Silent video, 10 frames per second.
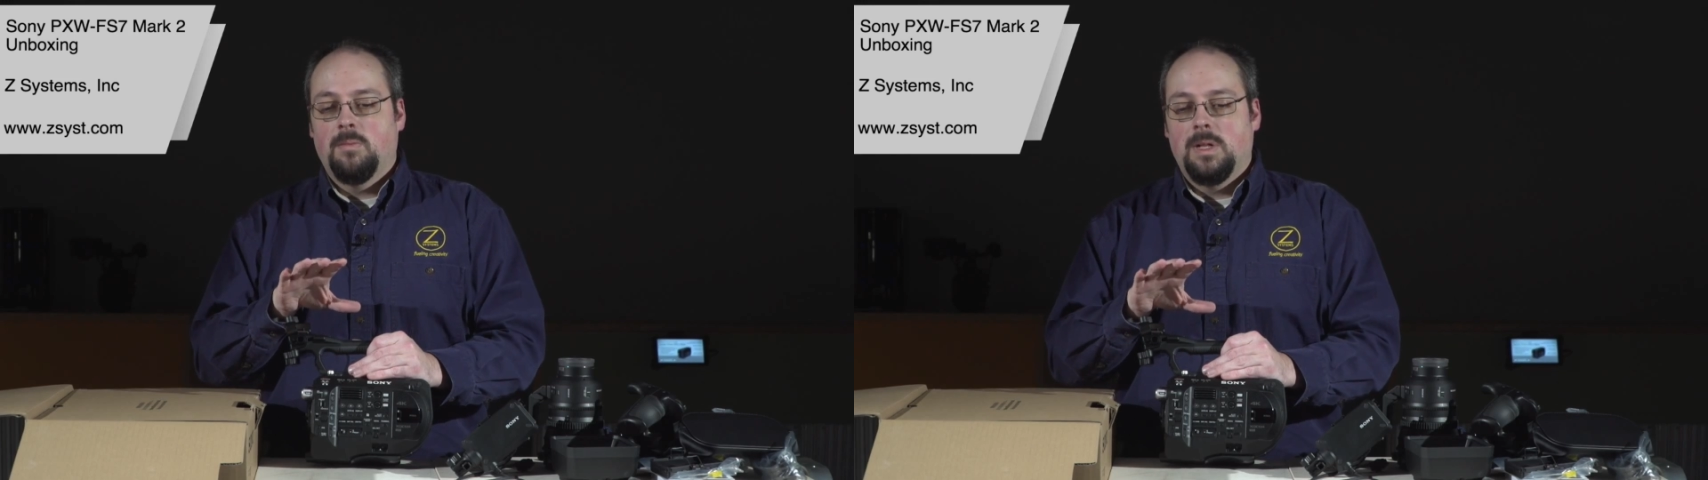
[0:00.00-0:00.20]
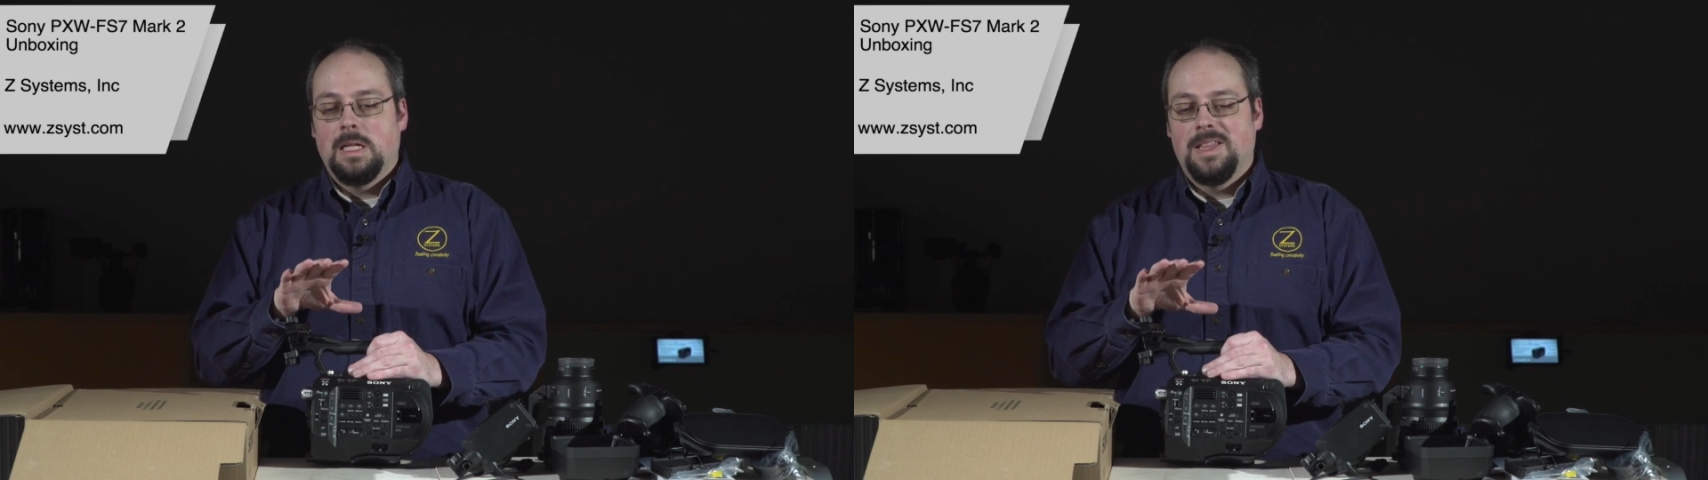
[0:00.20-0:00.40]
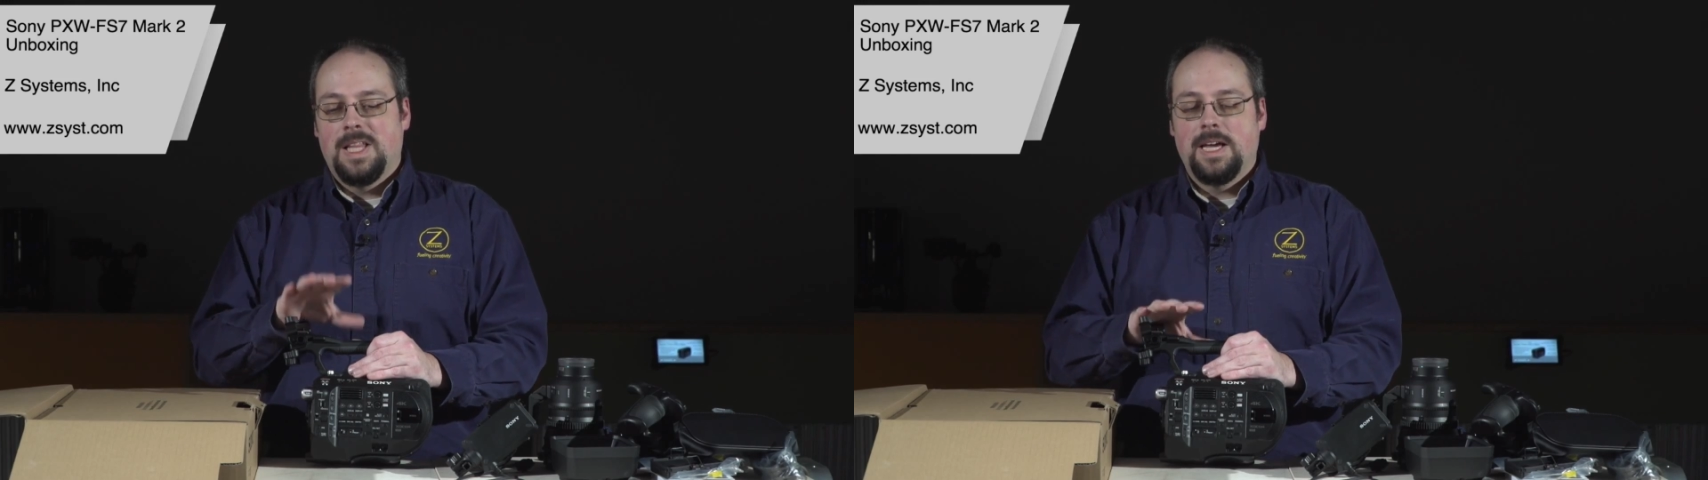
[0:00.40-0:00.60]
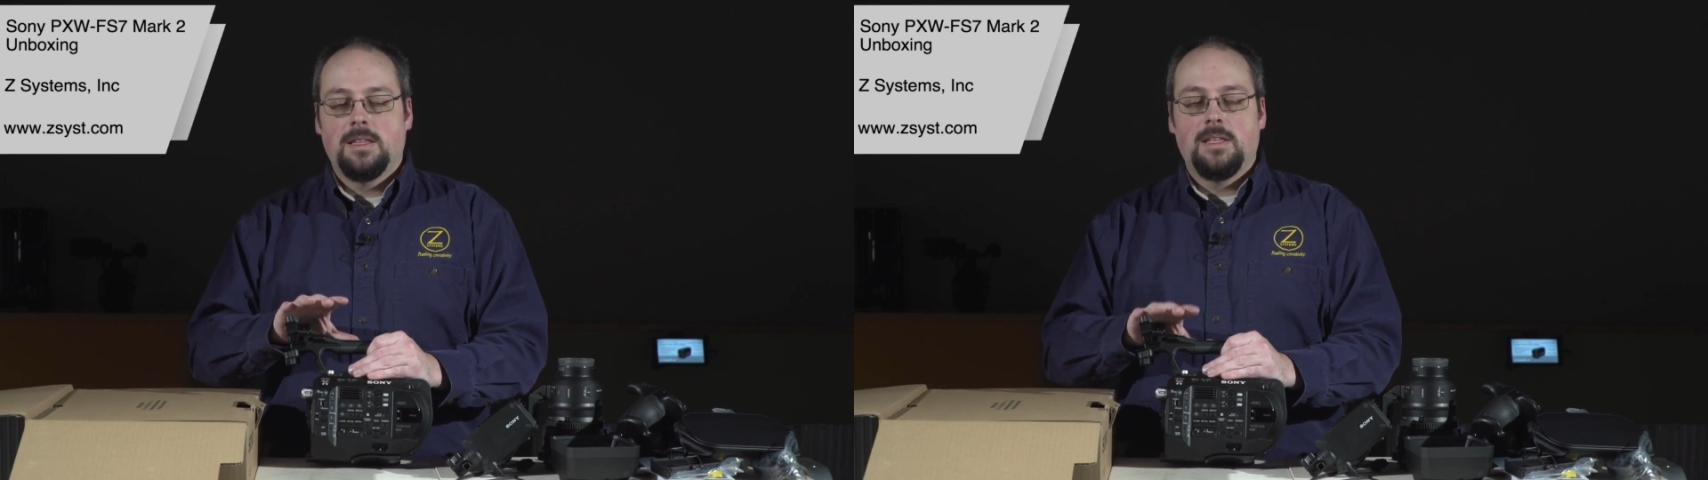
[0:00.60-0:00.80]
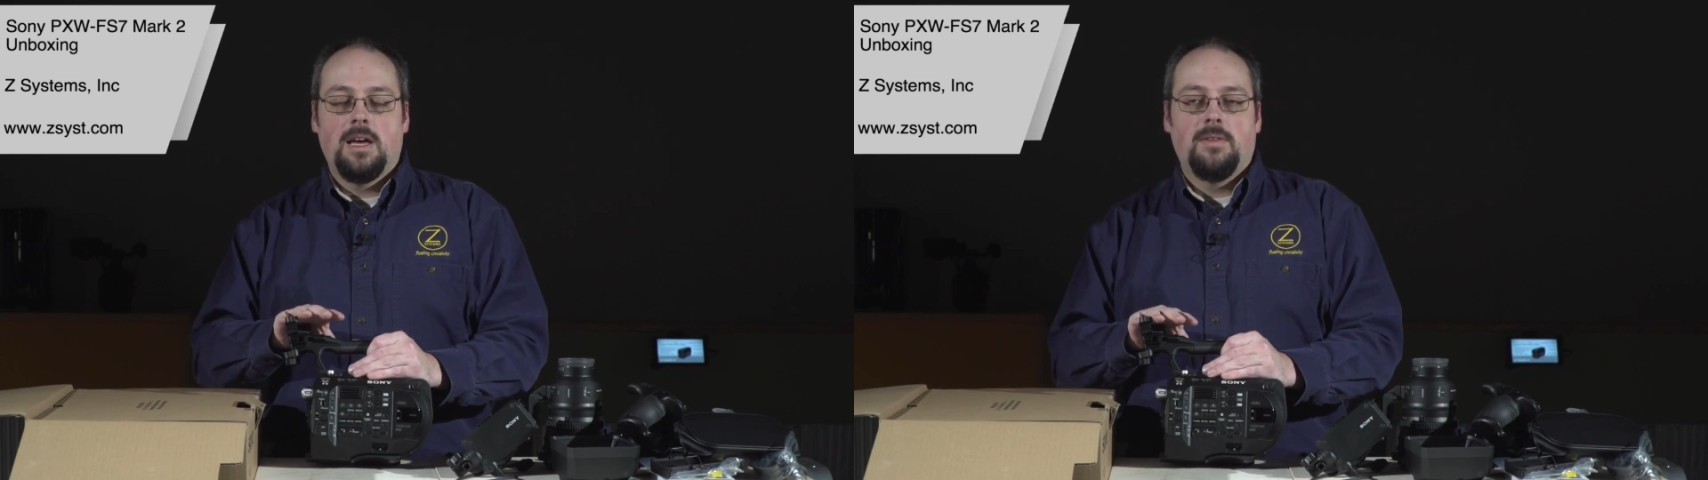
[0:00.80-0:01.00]

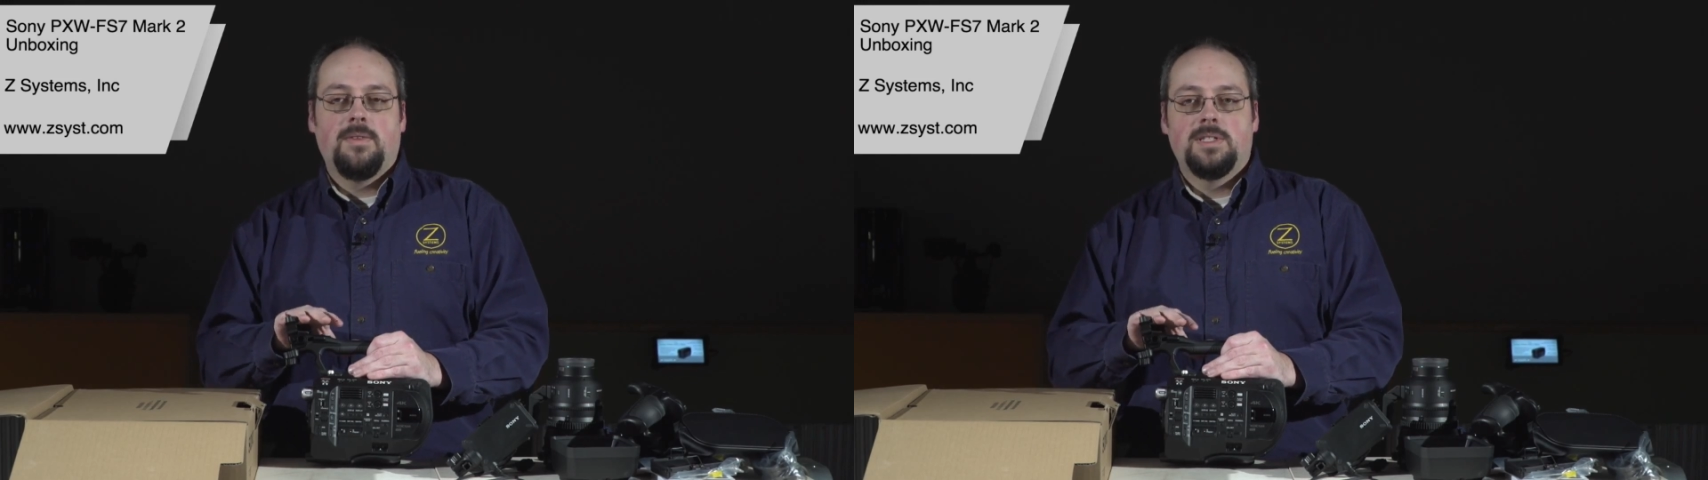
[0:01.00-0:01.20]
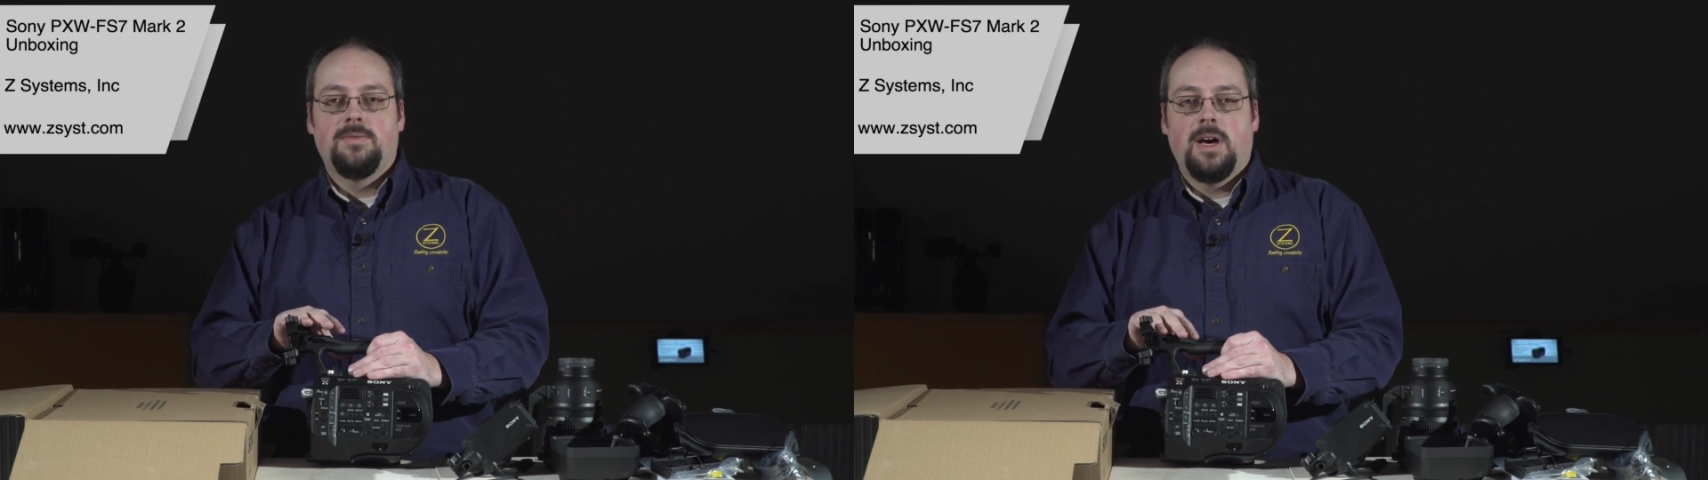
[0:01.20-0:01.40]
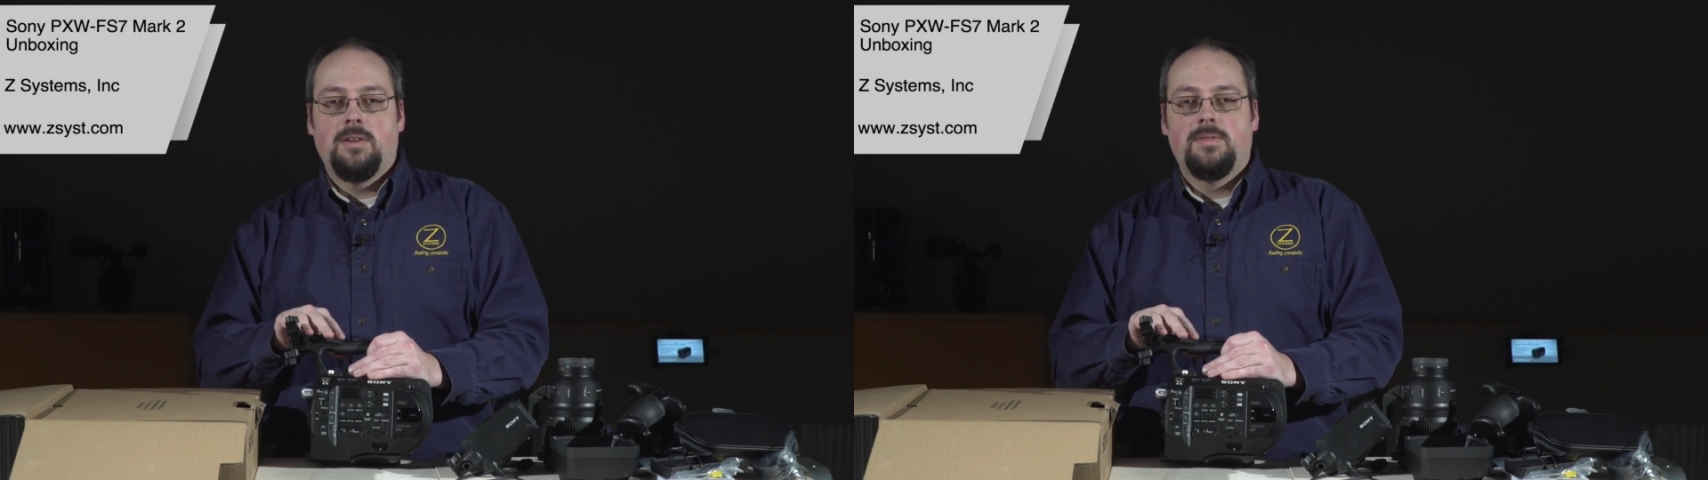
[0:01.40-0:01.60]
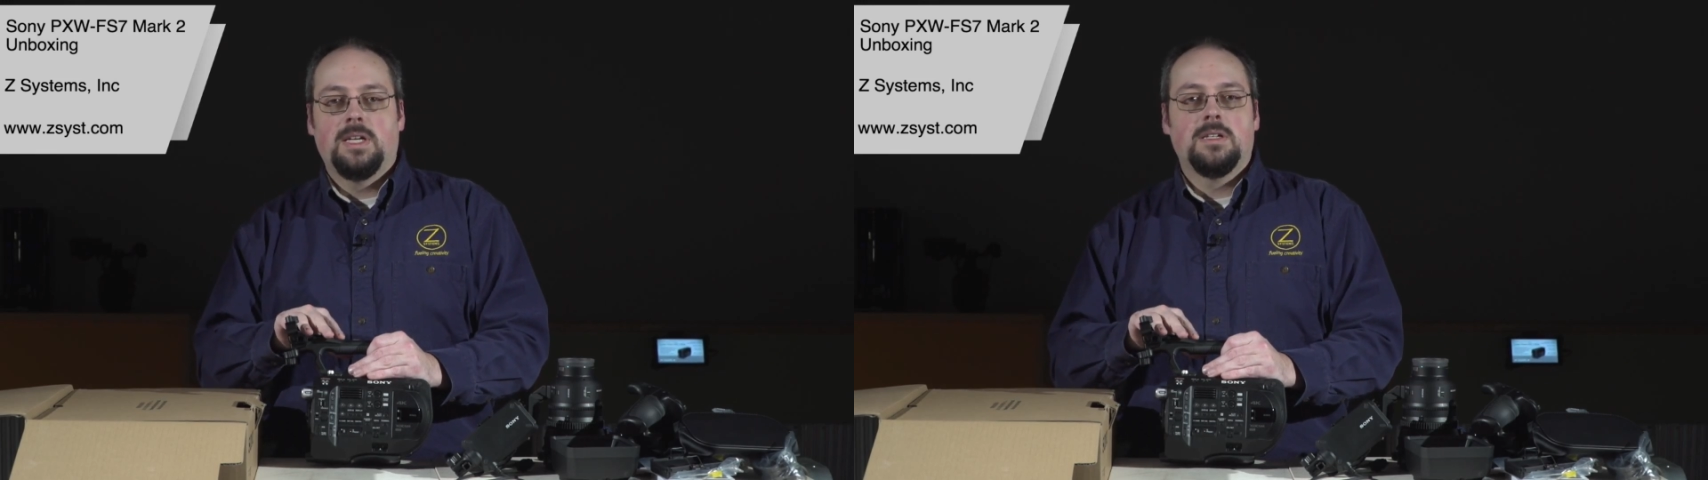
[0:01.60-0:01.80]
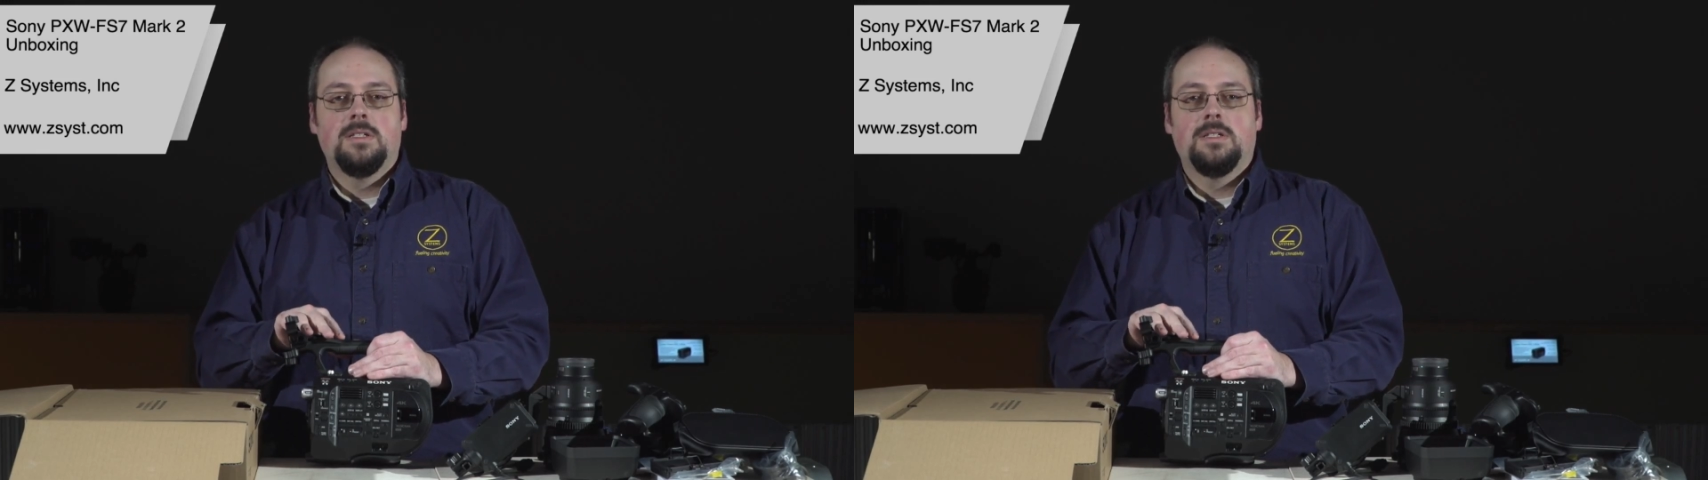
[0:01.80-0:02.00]
like the FS5
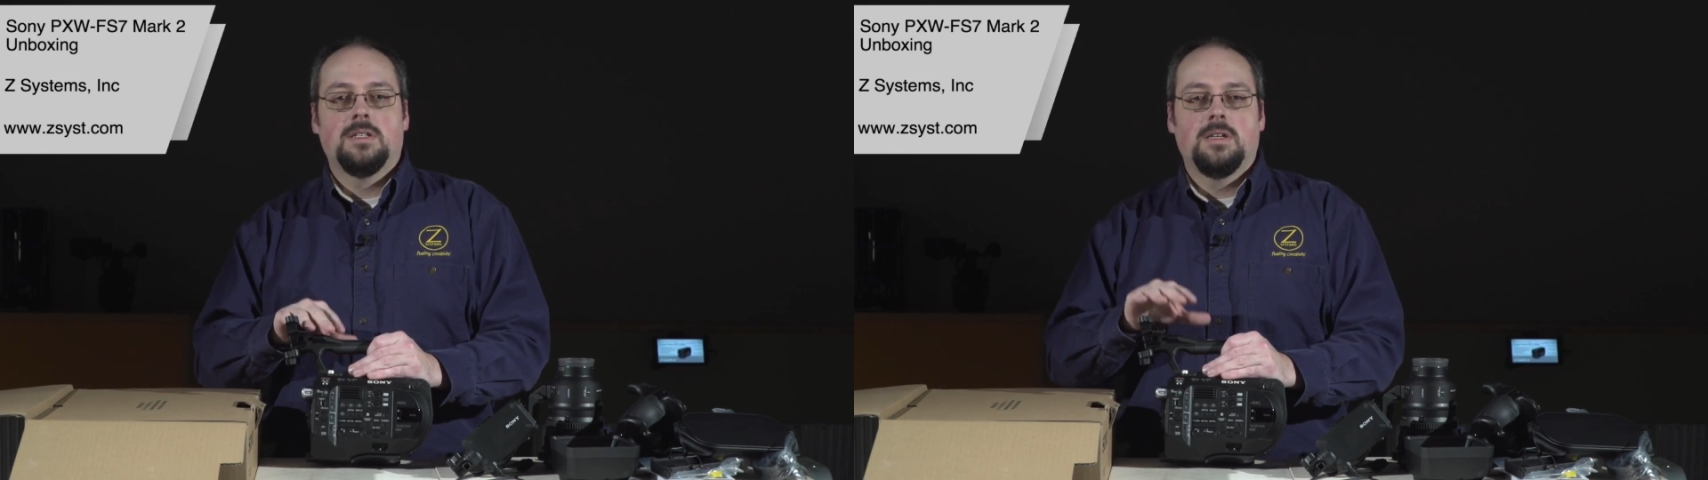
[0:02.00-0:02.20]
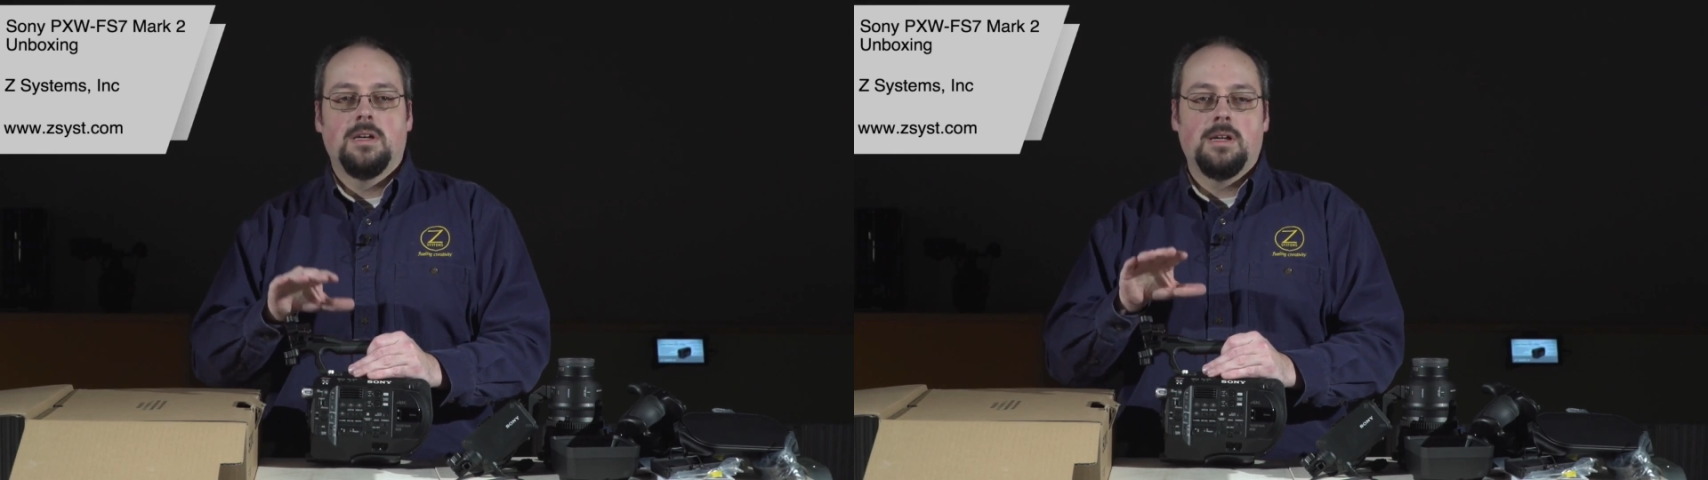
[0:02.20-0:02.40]
does.